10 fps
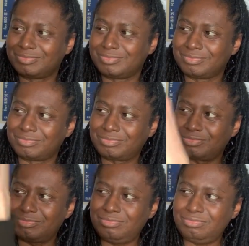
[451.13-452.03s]

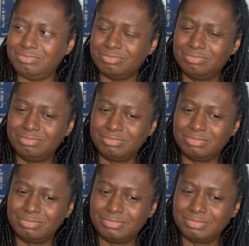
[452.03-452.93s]

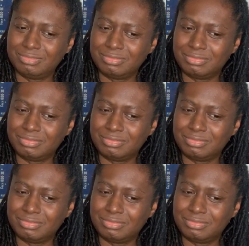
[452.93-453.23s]
No words are spoken by the person on screen.